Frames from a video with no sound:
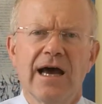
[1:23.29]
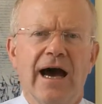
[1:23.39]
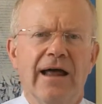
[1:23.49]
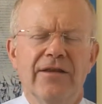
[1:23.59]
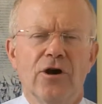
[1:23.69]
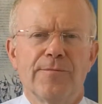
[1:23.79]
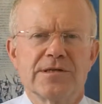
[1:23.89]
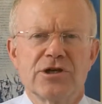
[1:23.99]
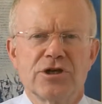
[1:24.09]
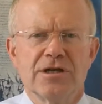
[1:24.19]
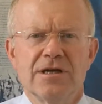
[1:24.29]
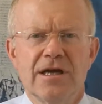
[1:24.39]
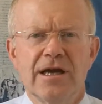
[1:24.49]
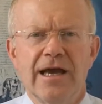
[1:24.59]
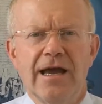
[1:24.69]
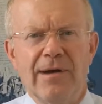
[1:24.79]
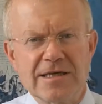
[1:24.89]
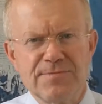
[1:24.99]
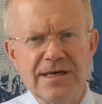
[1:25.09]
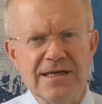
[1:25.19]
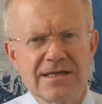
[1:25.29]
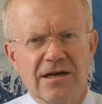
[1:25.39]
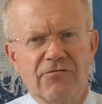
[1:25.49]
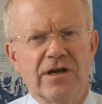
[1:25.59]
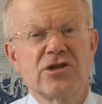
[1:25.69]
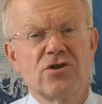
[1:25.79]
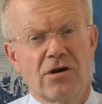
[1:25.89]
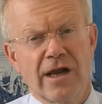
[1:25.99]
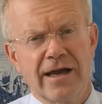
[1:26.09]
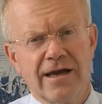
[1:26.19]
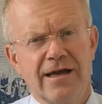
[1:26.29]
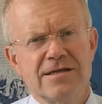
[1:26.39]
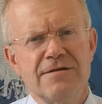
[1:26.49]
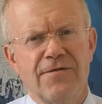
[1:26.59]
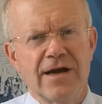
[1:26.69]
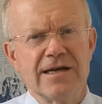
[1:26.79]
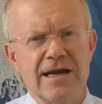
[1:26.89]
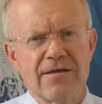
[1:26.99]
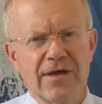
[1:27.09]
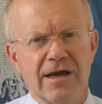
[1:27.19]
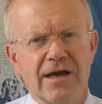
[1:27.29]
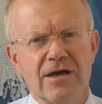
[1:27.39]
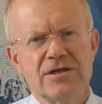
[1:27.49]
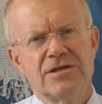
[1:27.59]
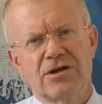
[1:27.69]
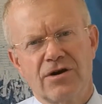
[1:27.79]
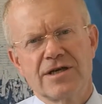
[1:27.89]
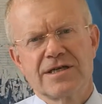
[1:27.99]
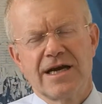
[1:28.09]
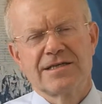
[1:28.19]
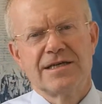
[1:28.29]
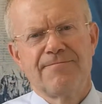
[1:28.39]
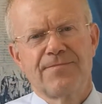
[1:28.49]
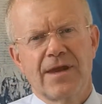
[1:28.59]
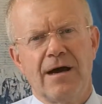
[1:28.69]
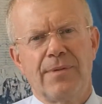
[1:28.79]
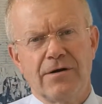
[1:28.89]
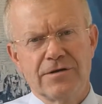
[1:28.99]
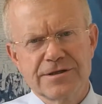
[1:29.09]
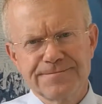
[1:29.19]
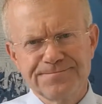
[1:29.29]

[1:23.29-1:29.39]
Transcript: and the opposition MSPs are really struggling to find anything to criticise it about.